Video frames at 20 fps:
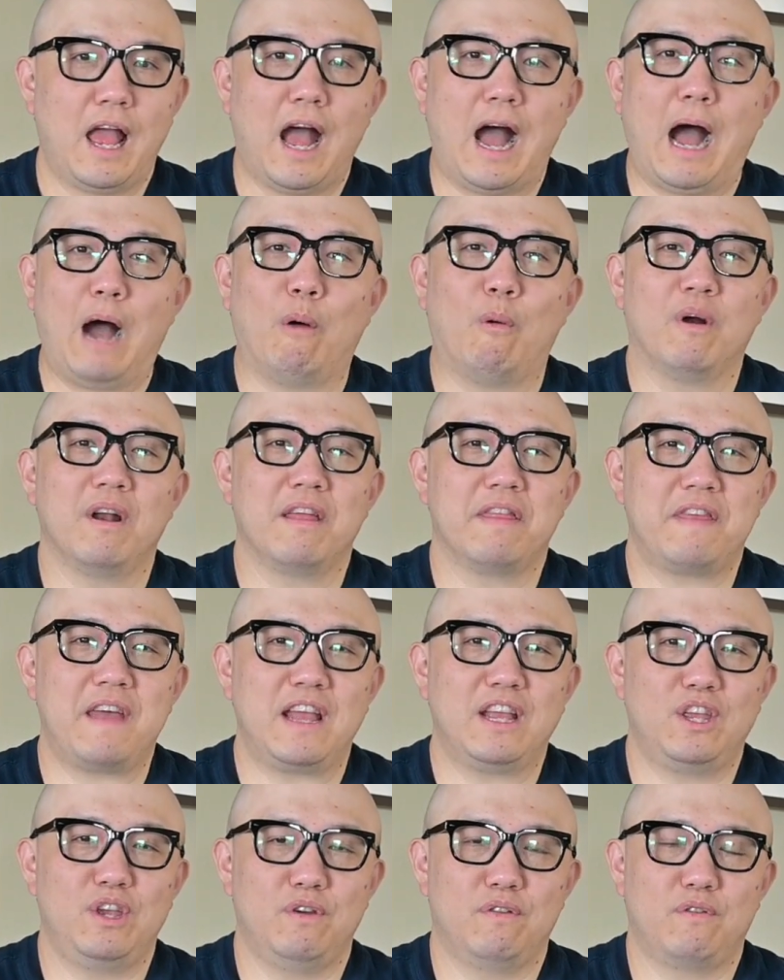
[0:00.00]
I want to
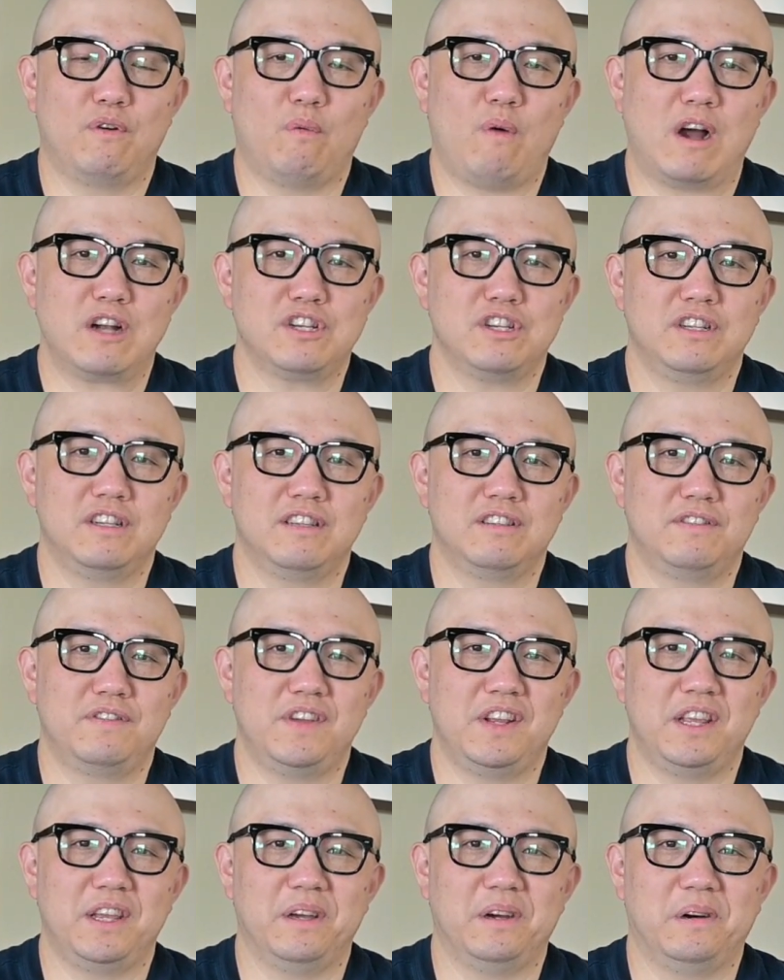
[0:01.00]
thank you for watching this
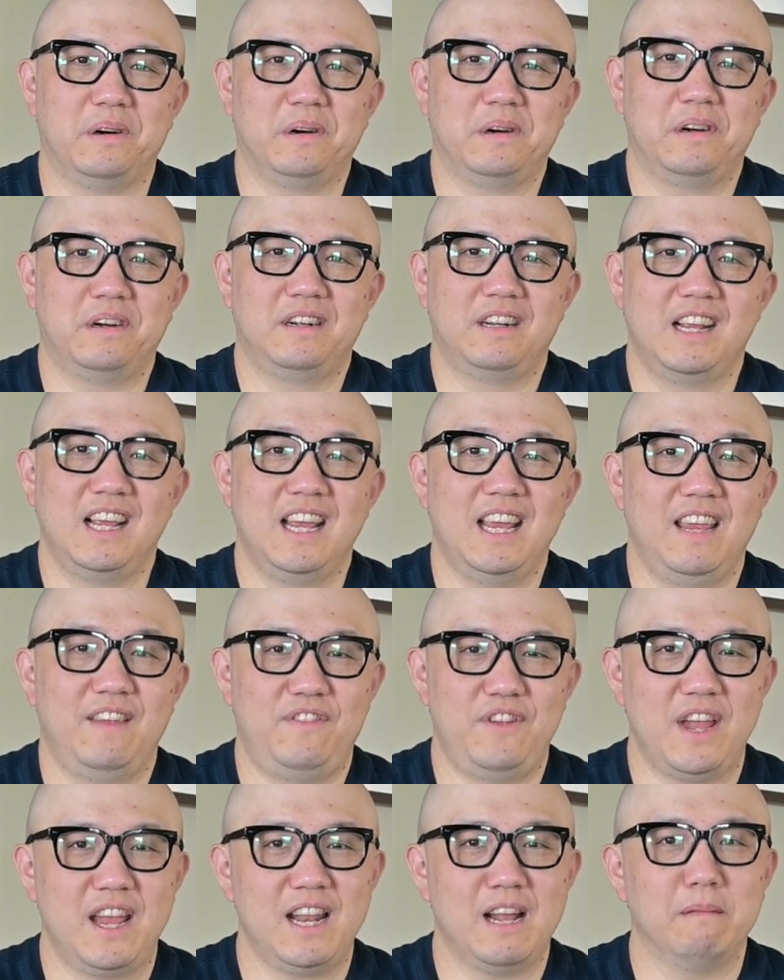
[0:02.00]
video. If
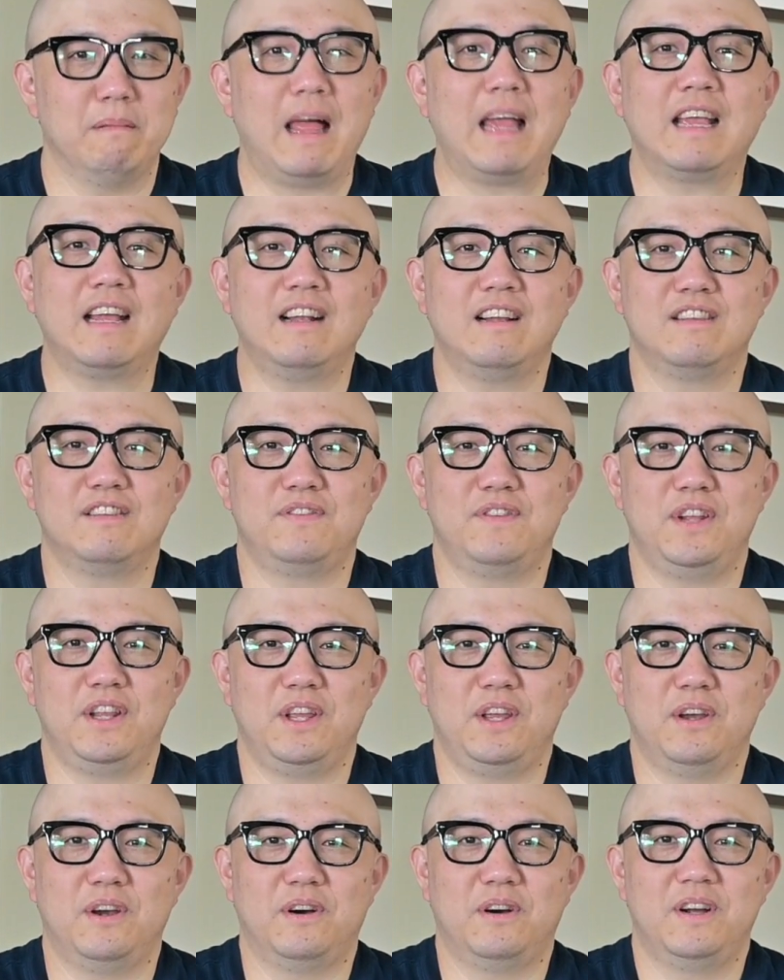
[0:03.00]
you end up liking this
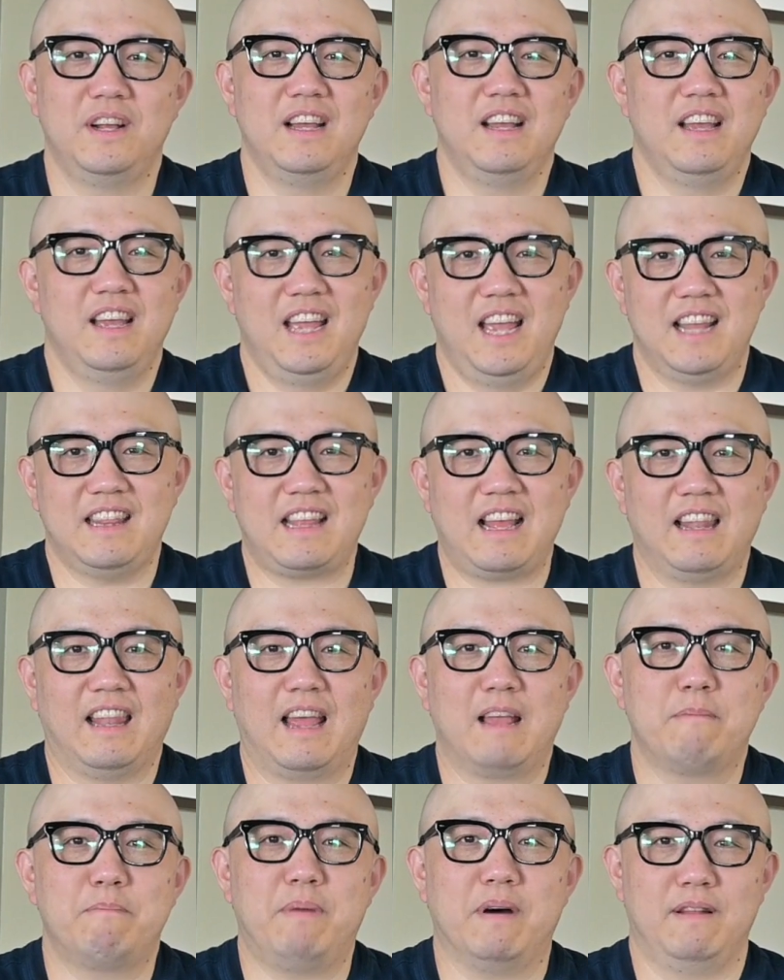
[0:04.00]
video, hit that
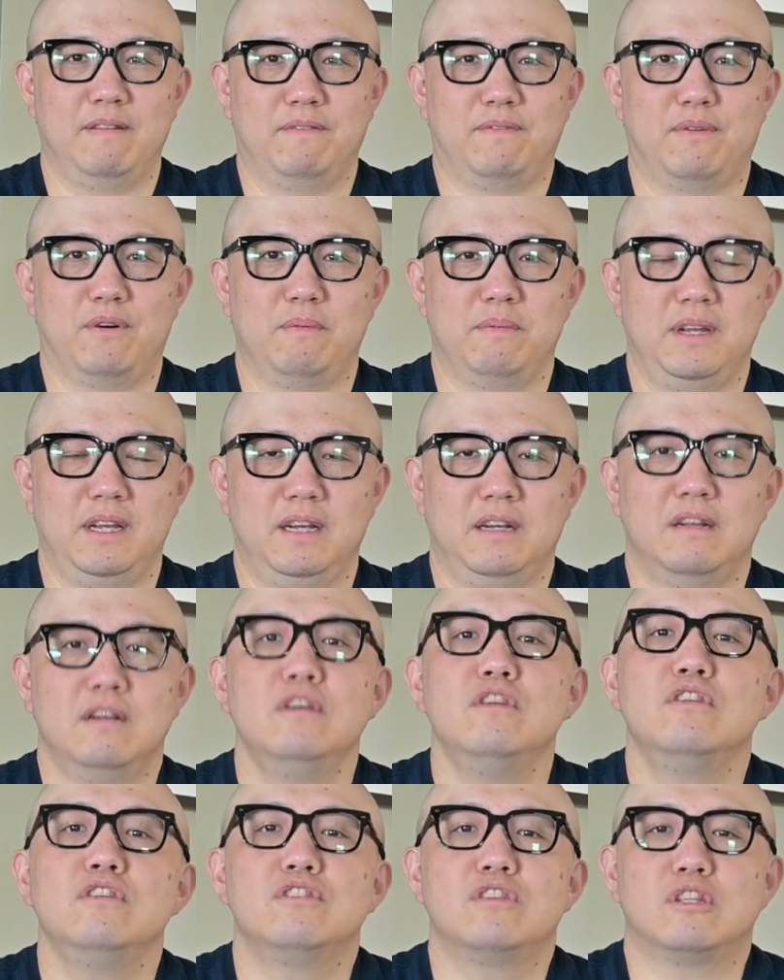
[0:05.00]
like button for me.
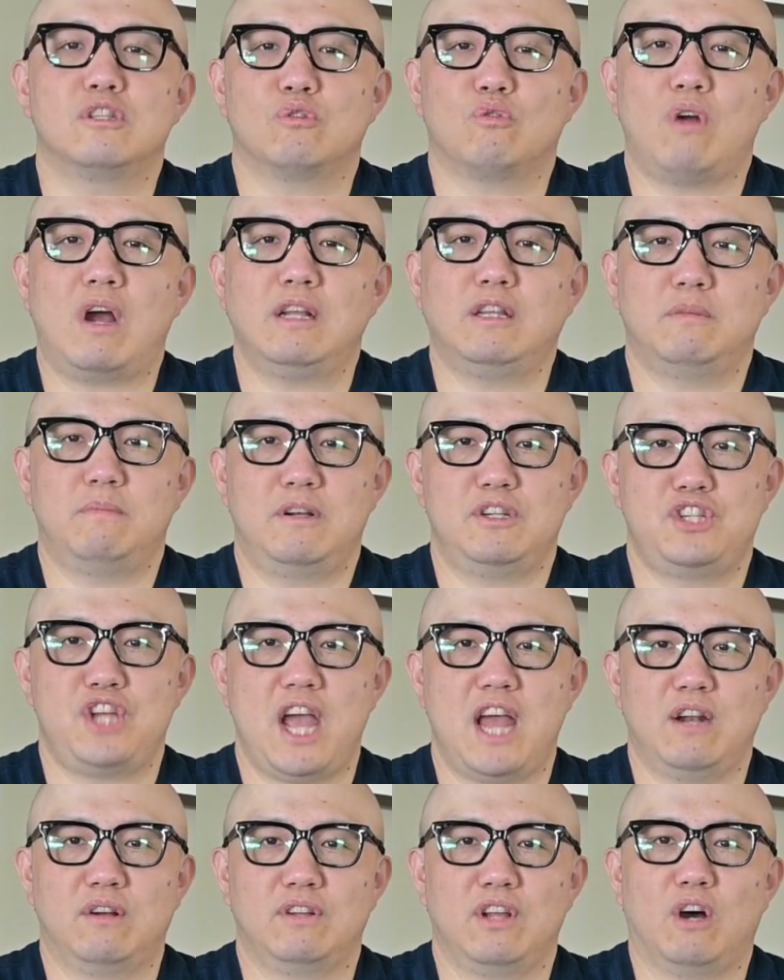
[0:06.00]
Subscribe to my
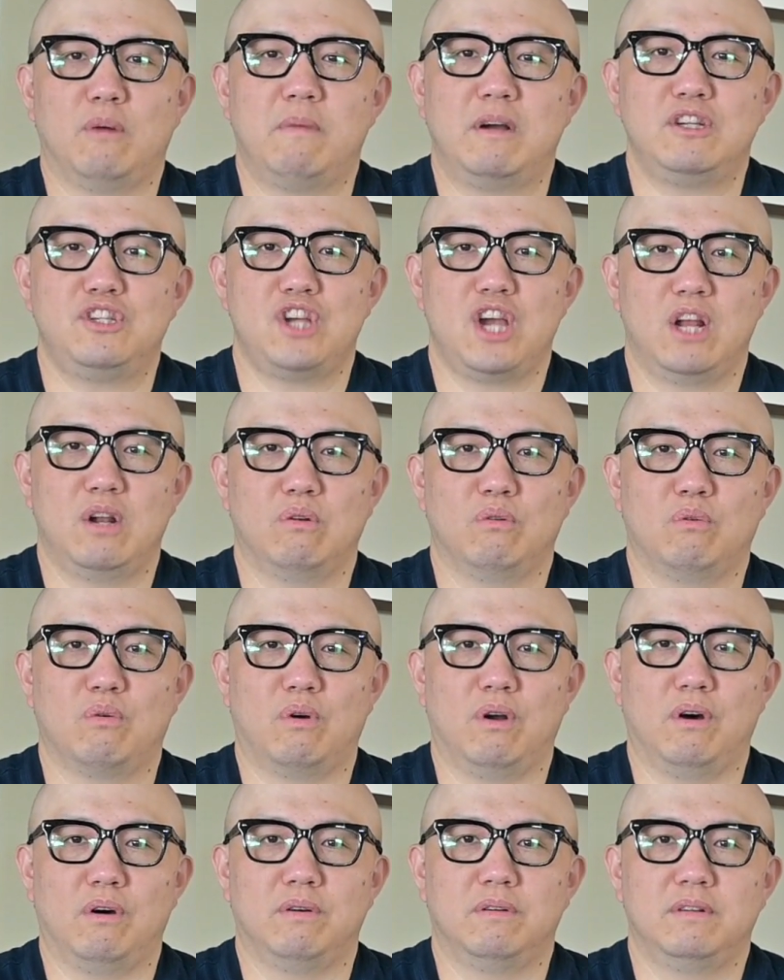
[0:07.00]
channel to help my channel
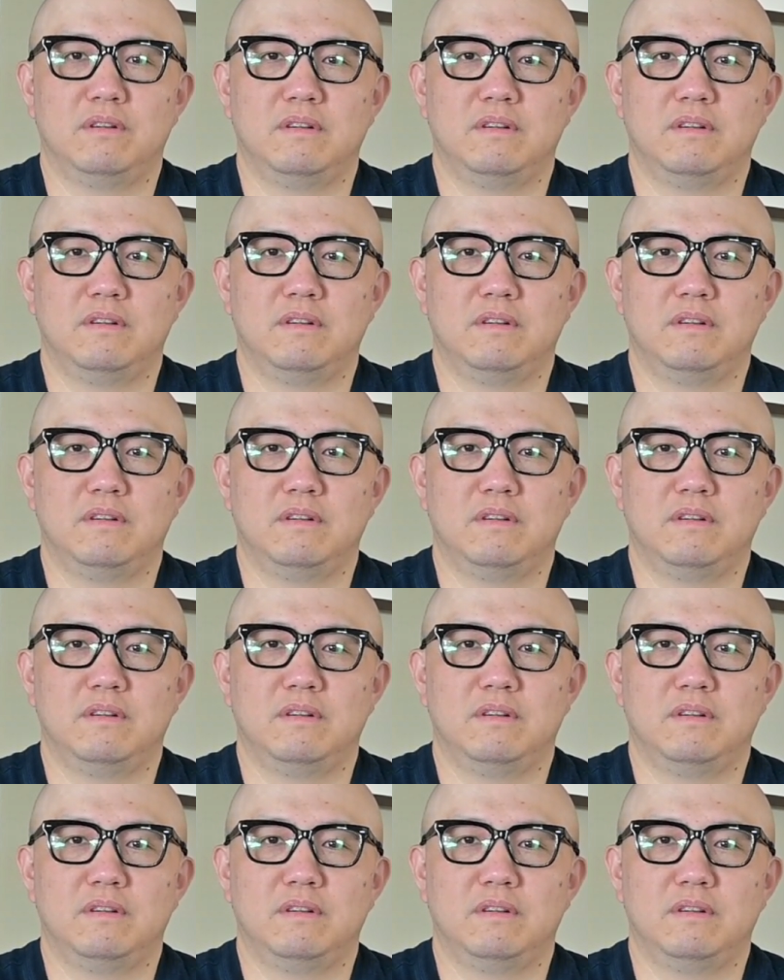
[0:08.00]
grow.